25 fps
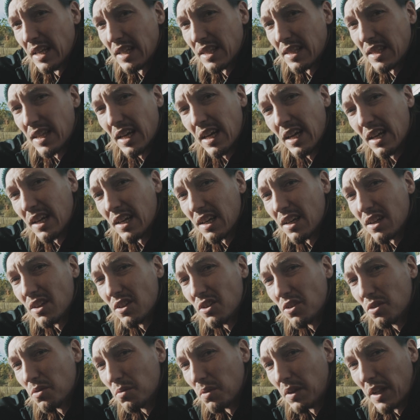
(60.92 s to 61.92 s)
Then
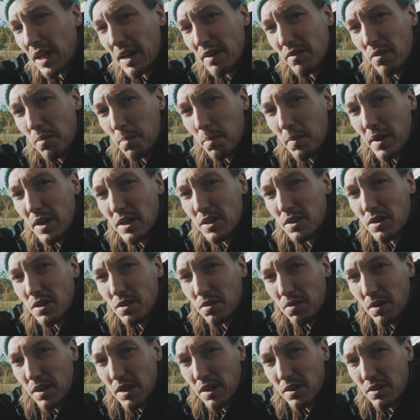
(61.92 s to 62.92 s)
you will have a much
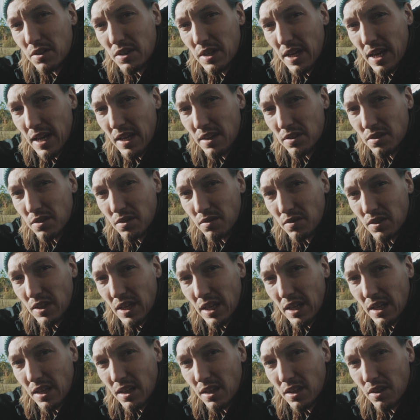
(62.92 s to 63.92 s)
greater chance of
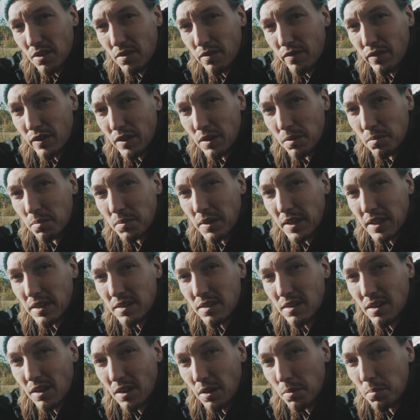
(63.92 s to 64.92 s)
getting a film
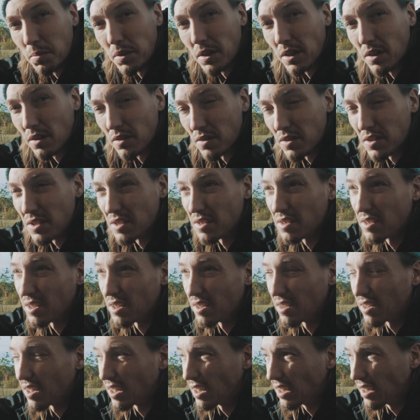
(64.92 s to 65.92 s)
that's going to be
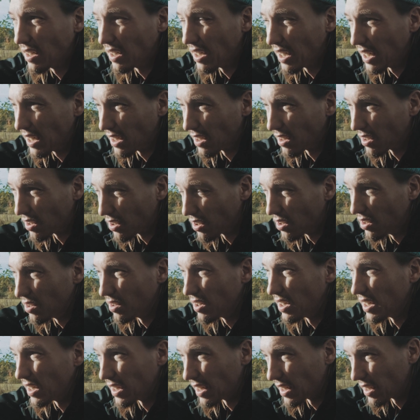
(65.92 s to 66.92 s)
consistent and
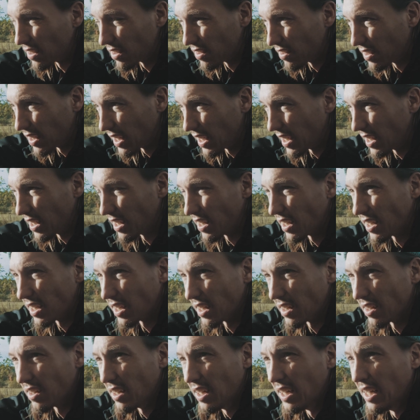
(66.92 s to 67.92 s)
good and entertaining
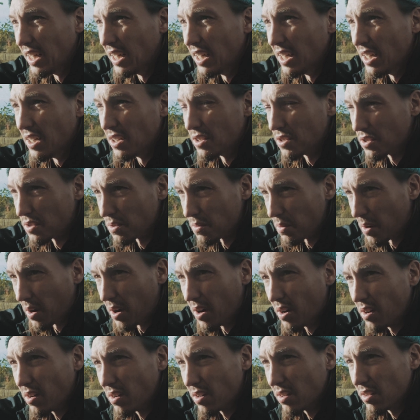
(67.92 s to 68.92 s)
and
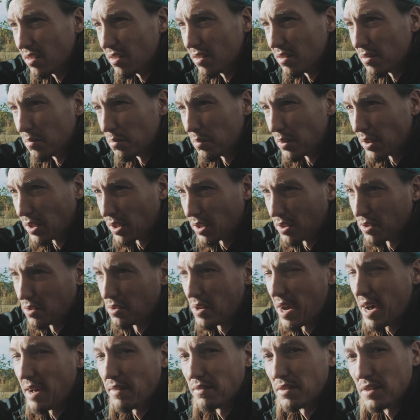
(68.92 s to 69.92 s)
strong, because
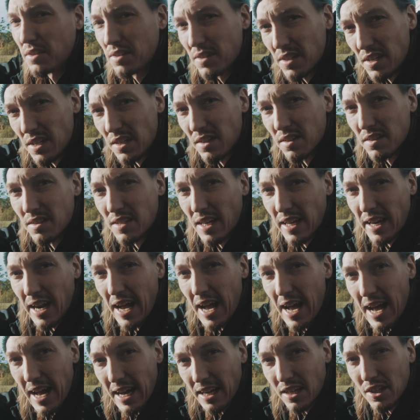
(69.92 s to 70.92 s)
you have scenes that
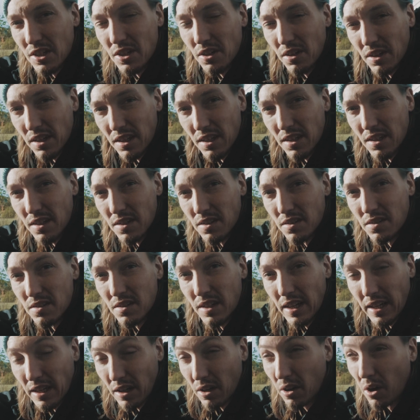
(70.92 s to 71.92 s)
actually
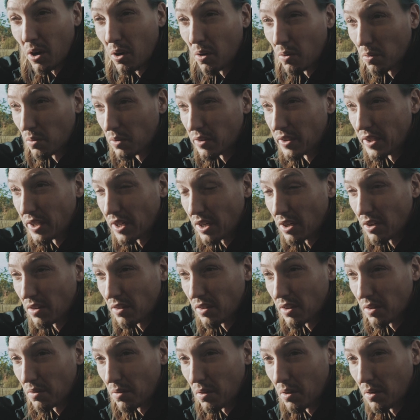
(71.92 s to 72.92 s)
is like holding
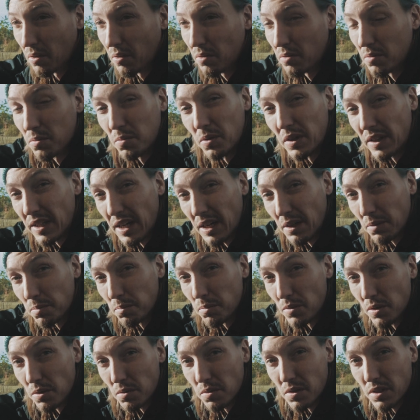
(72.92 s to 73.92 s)
on their own without
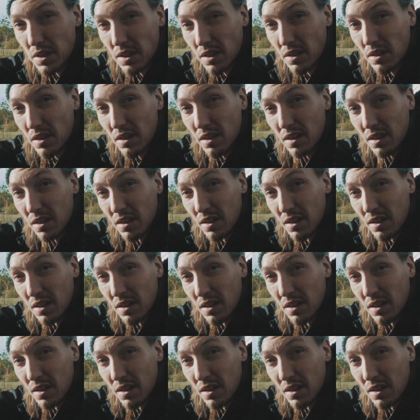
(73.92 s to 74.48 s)
music.